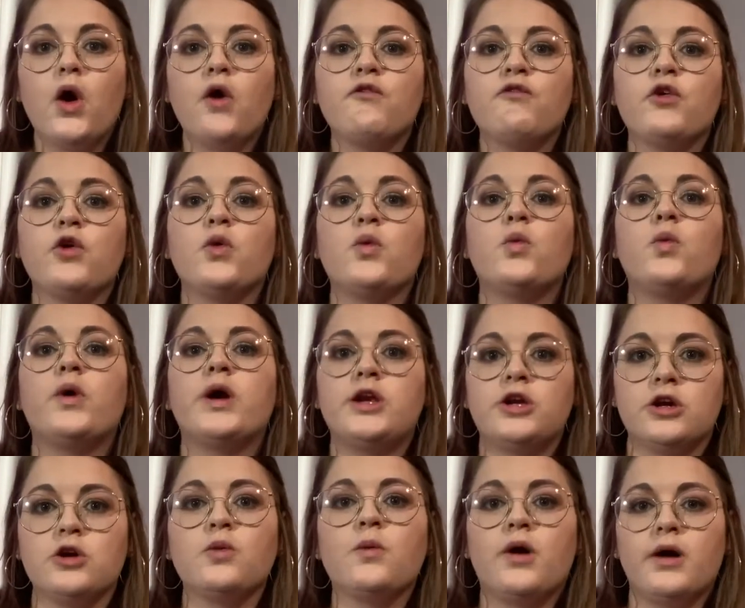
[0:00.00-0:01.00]
for when
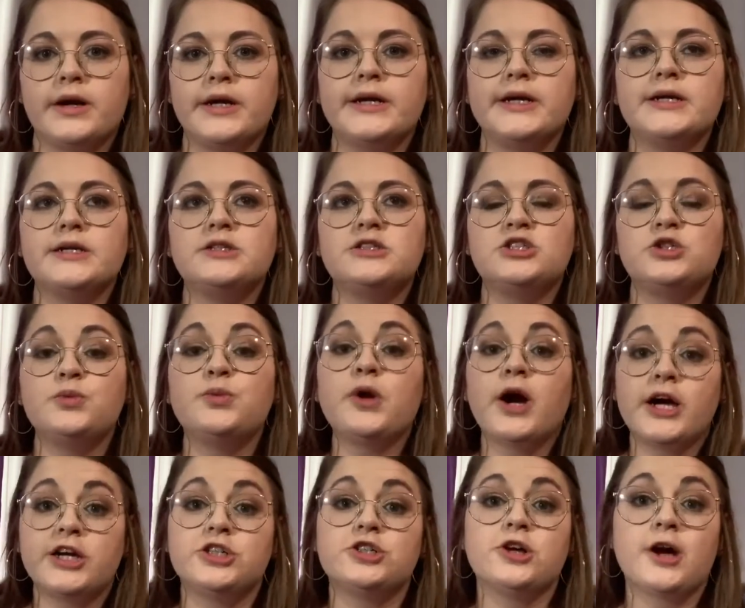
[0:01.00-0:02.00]
wanting to
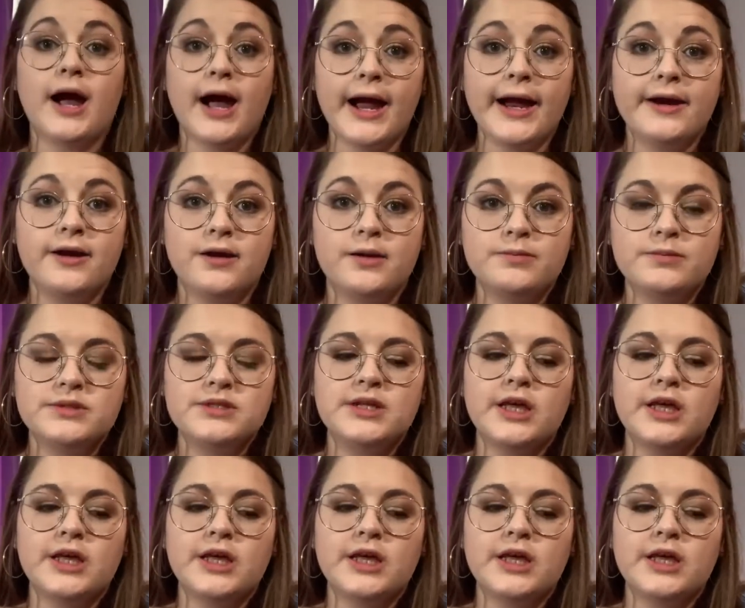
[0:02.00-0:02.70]
price your items.